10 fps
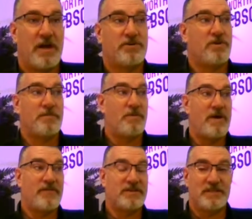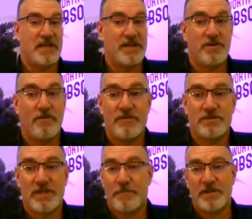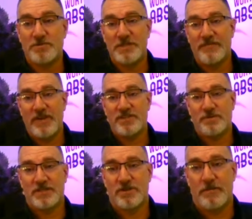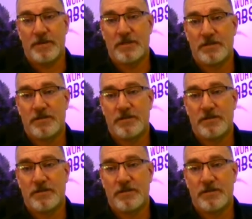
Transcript: I told my wife, I said I didn't know if he was going to punch me in the face when he saw me,